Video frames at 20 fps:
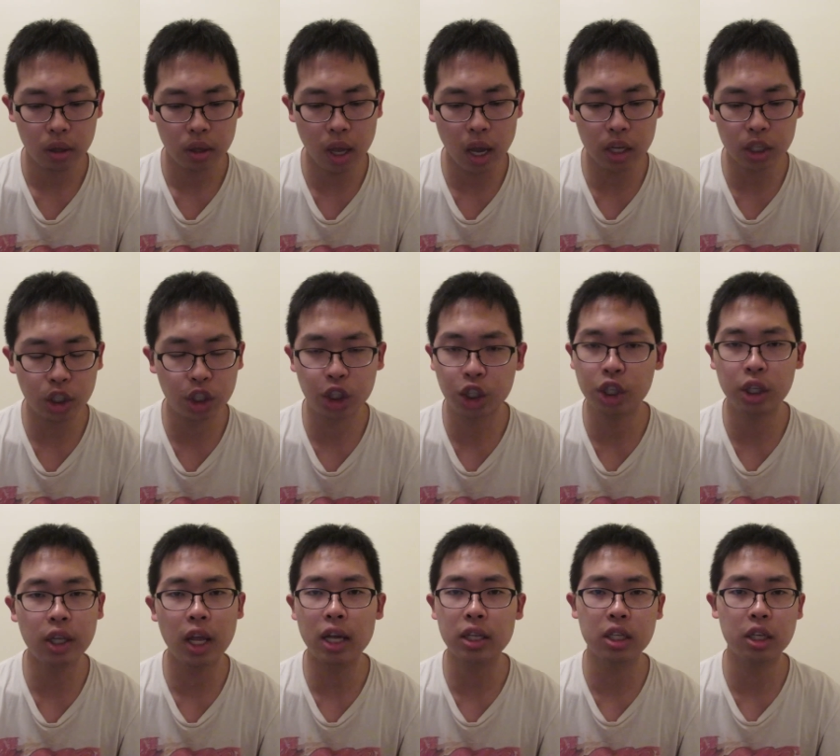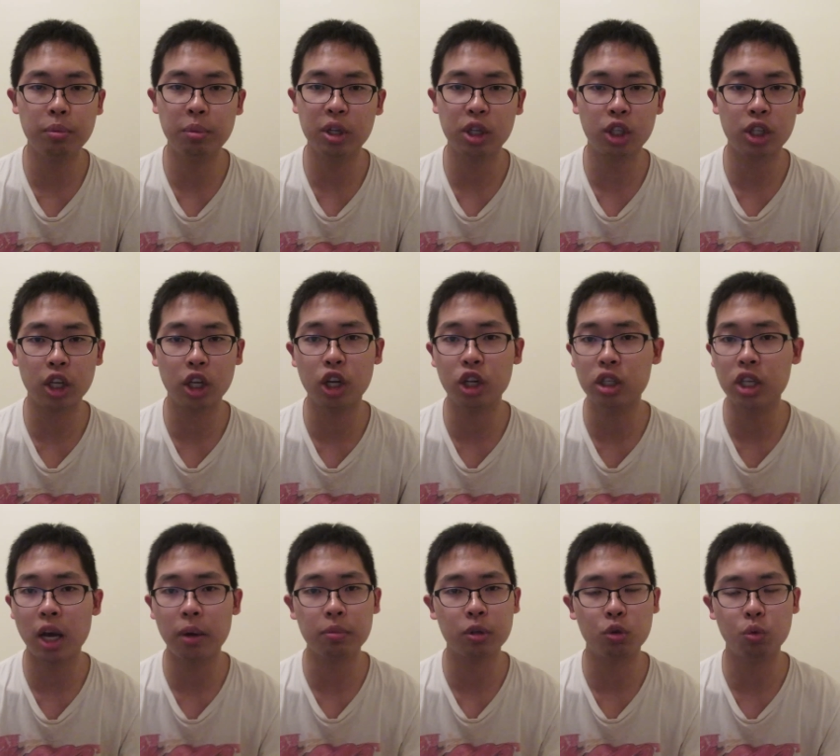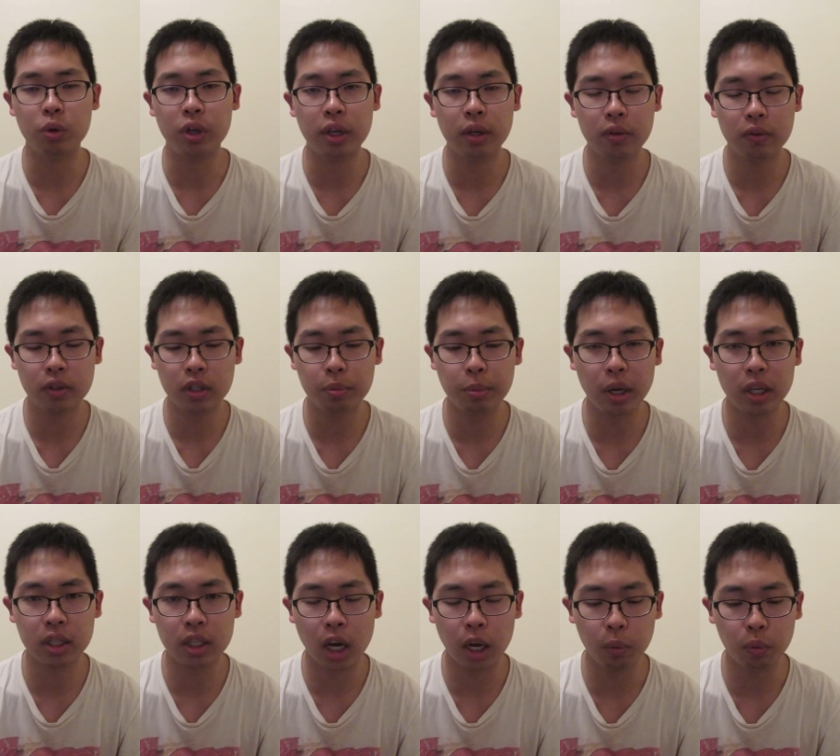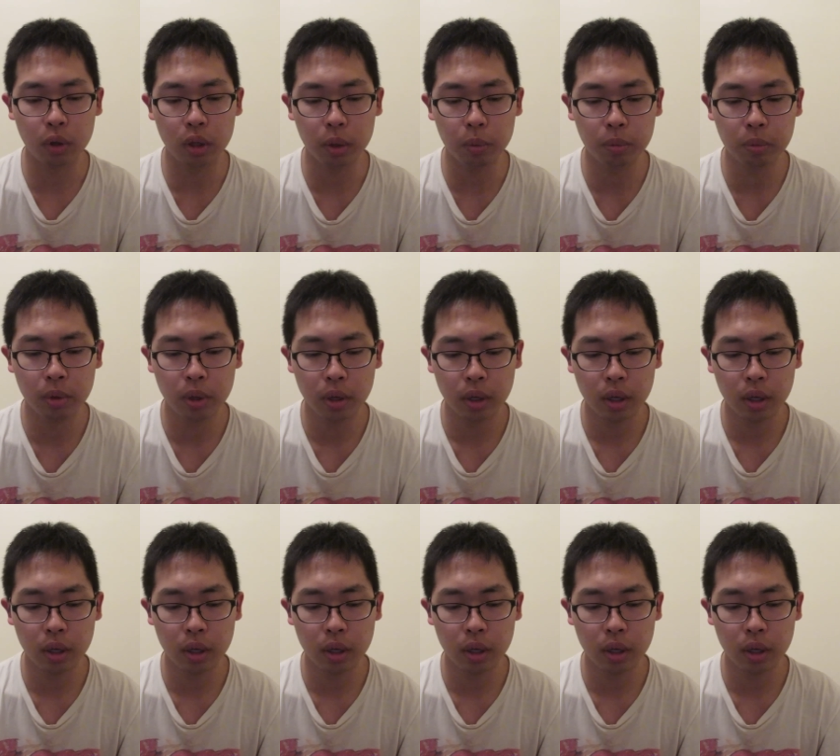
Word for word: that should not diminish the good times we spend time with them